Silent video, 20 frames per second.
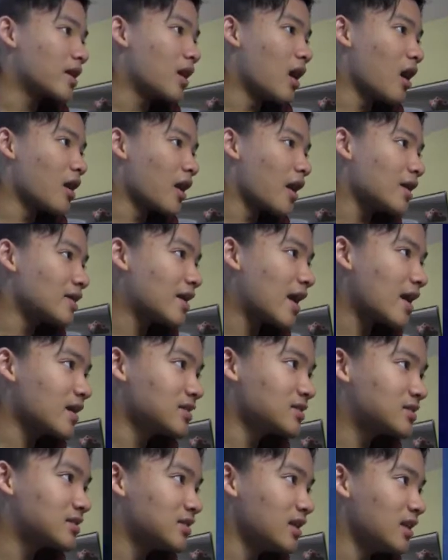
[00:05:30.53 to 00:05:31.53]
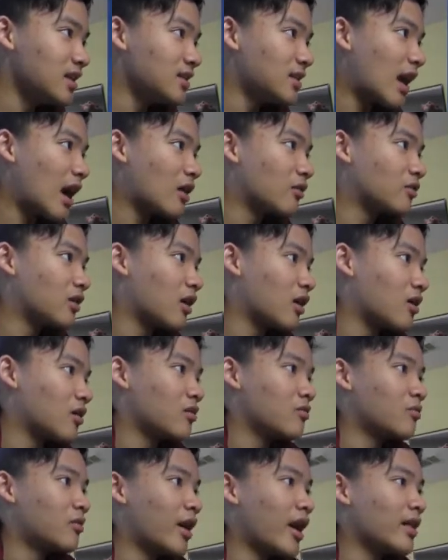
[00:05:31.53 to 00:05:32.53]
god, I can't see down there.
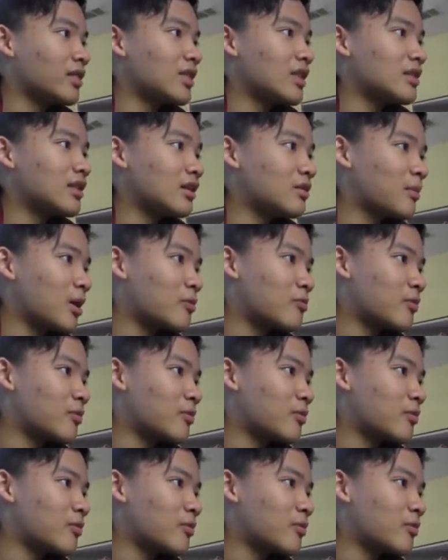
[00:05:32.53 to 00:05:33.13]
I think that's my